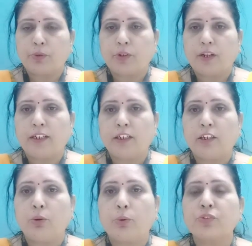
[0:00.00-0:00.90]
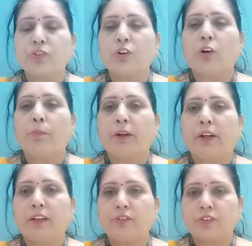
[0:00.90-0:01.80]
it loads the
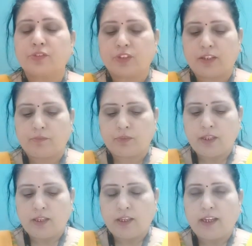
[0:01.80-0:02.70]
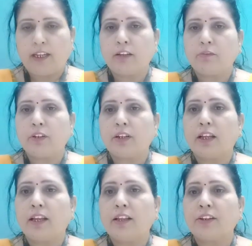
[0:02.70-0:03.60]
operating system in our
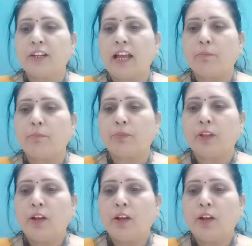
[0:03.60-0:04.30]
RAM.